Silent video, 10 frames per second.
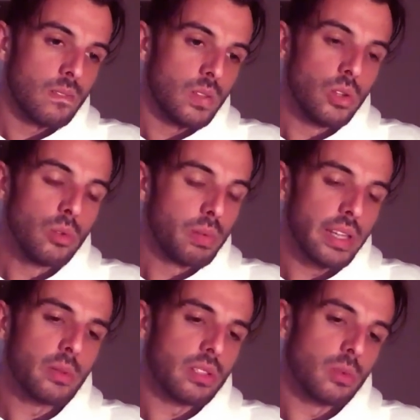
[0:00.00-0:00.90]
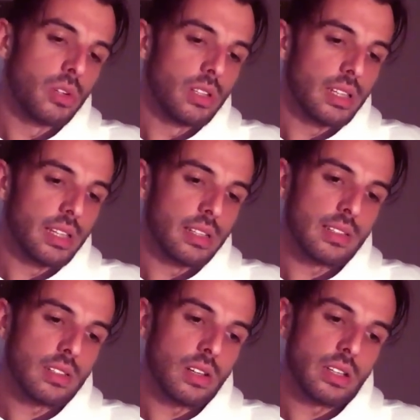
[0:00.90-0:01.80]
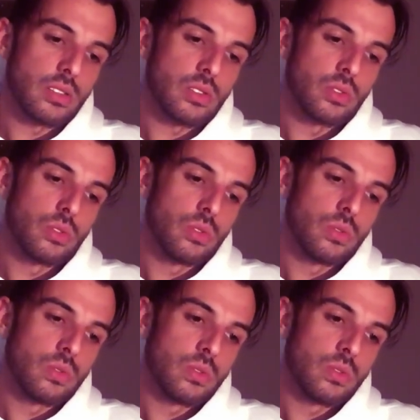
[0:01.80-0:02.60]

you playing with the world again and starting to